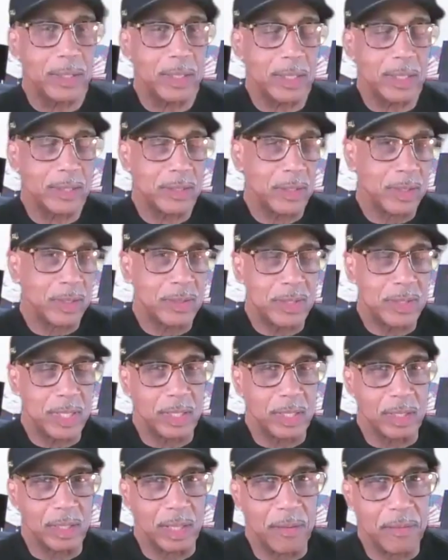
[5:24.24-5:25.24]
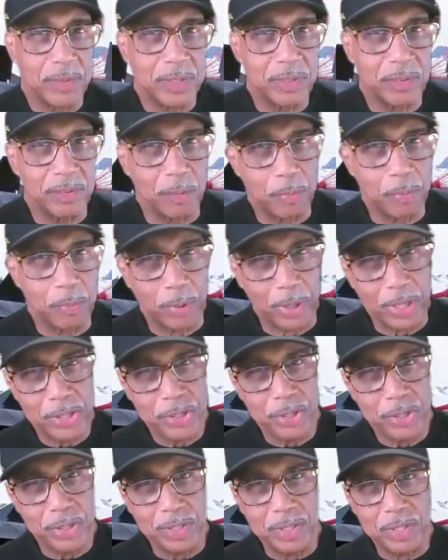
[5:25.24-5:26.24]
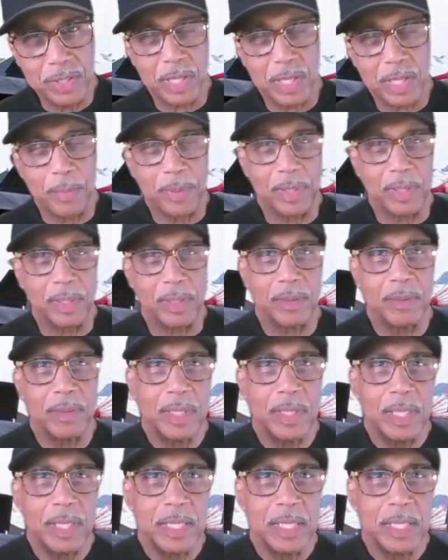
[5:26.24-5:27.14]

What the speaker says: because you can see the levels of depression, some of the